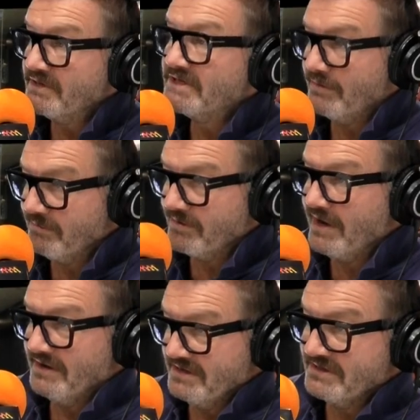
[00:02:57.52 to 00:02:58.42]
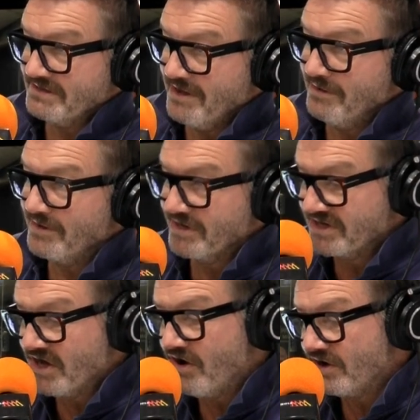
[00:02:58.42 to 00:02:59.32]
be swimming around in there's a whole lot of
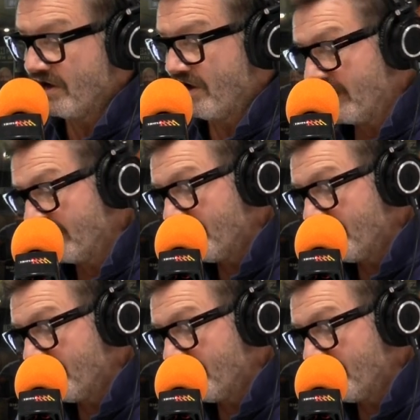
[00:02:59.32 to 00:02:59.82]
cockeye.